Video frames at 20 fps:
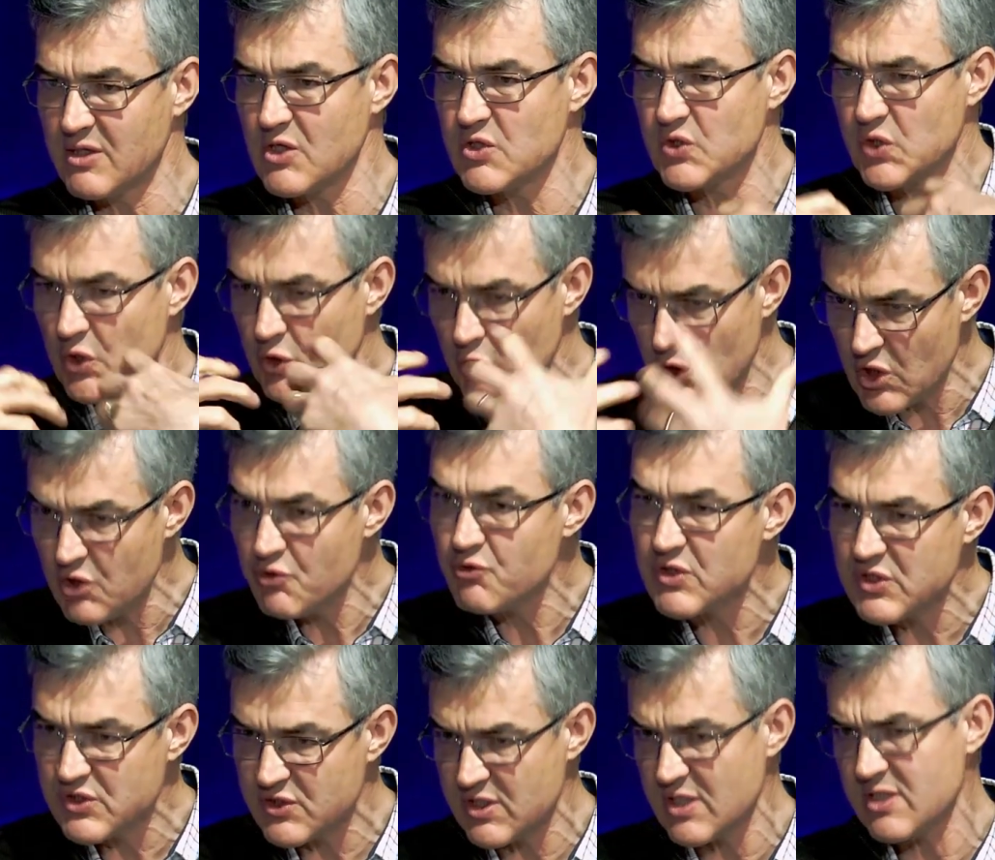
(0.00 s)
is
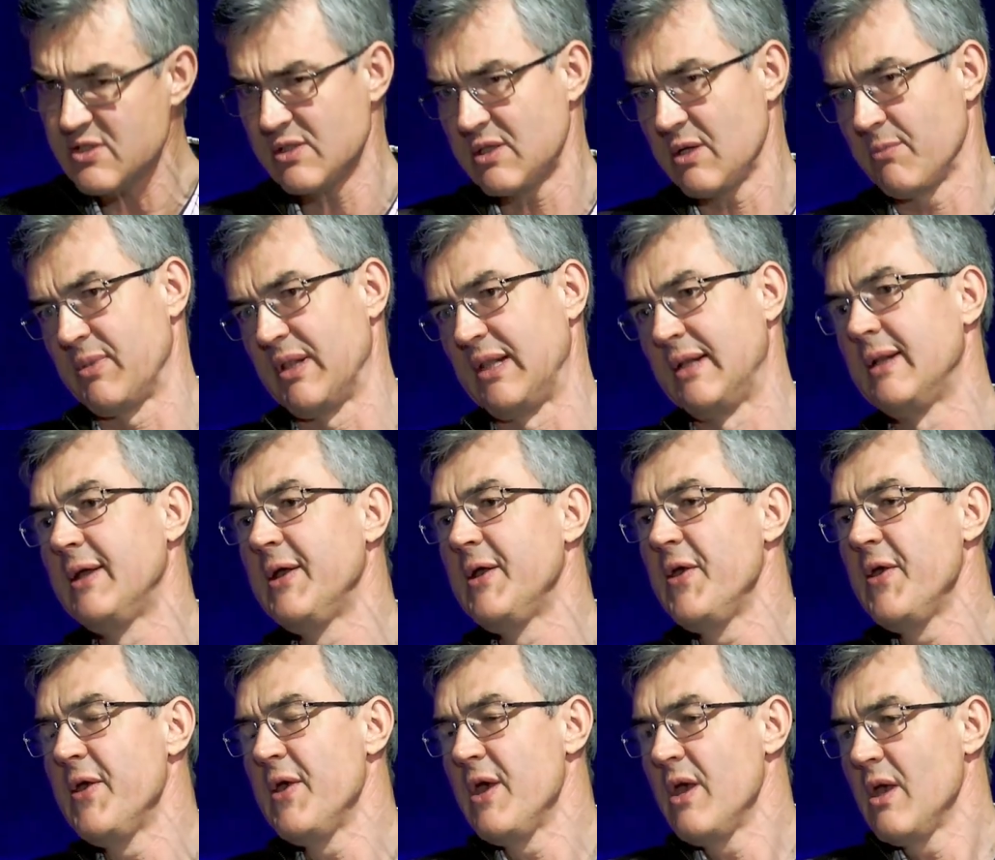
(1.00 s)
irresistible.
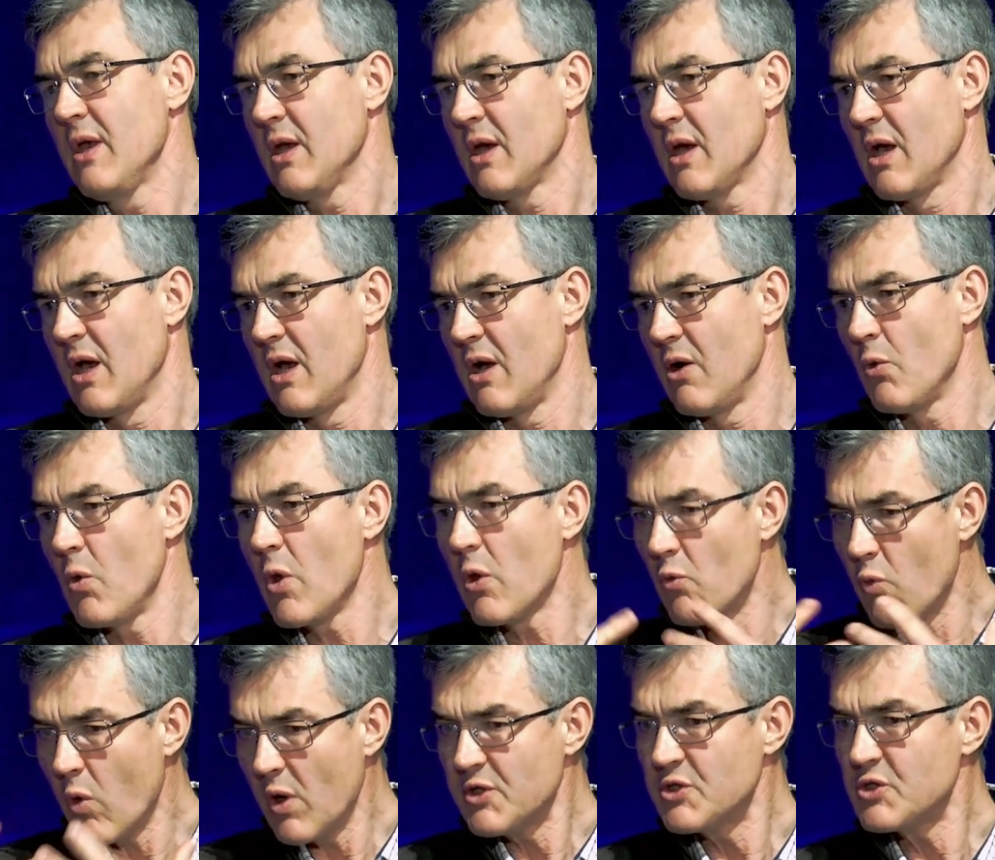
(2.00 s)
We
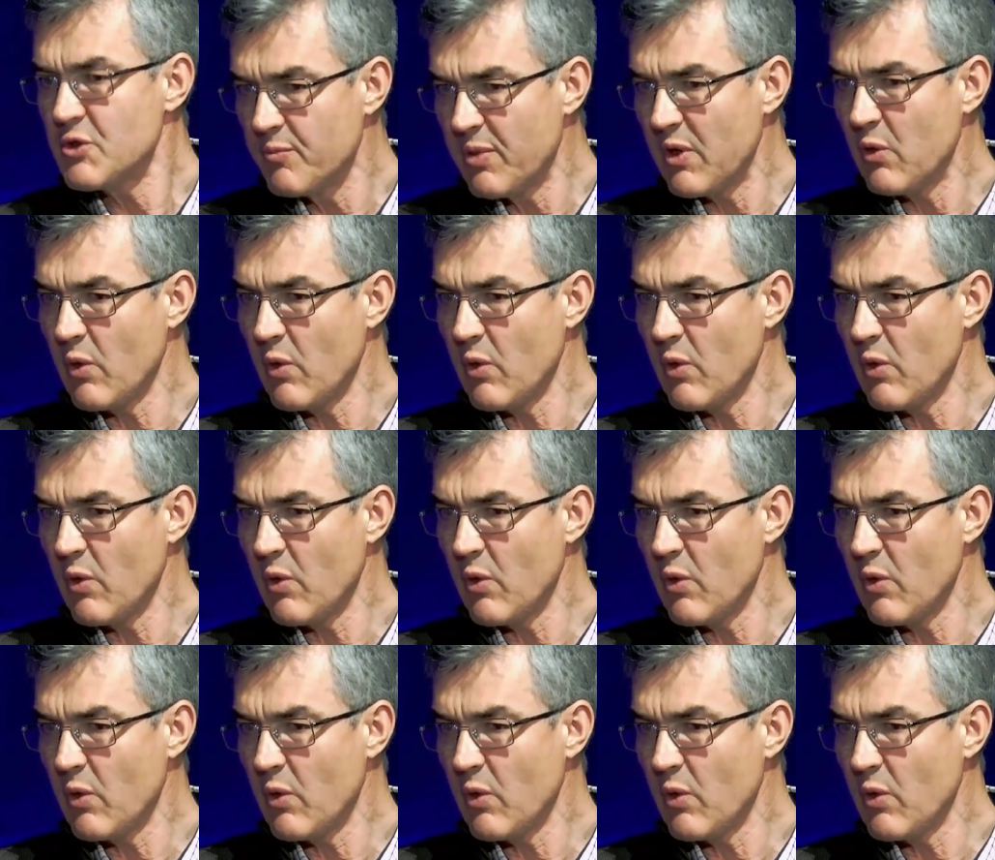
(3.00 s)
want to be